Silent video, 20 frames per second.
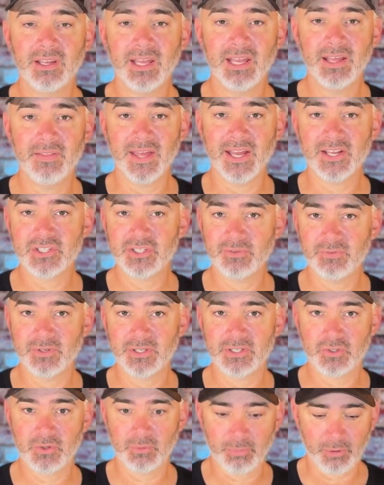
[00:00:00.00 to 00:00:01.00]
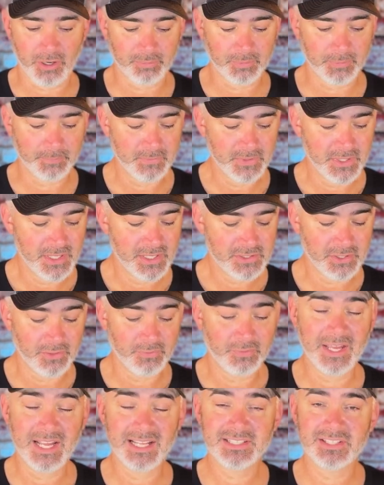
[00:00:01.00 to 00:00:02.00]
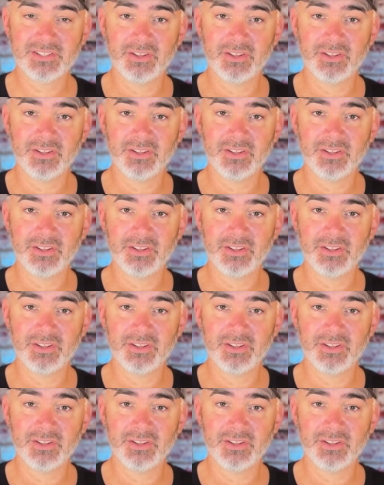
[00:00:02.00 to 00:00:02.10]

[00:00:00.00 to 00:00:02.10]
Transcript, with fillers: and that should fix your problem. So that's